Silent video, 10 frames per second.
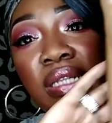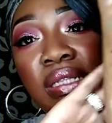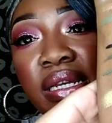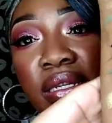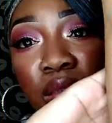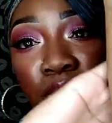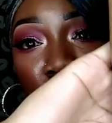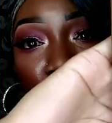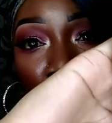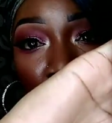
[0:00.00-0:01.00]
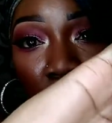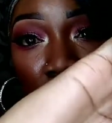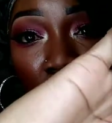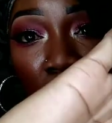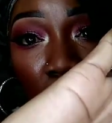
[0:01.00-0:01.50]
intense, but
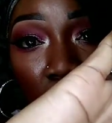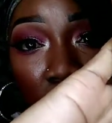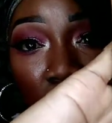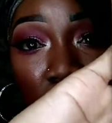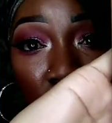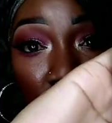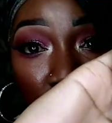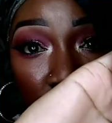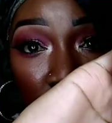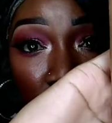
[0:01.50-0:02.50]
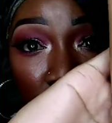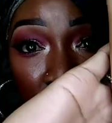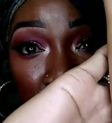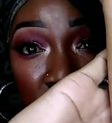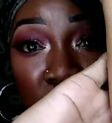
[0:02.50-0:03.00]
yeah,
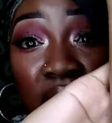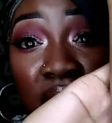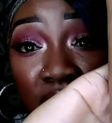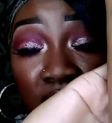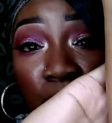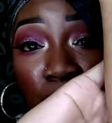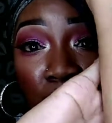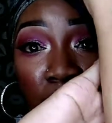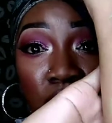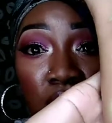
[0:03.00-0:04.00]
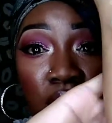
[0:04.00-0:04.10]
it's similar.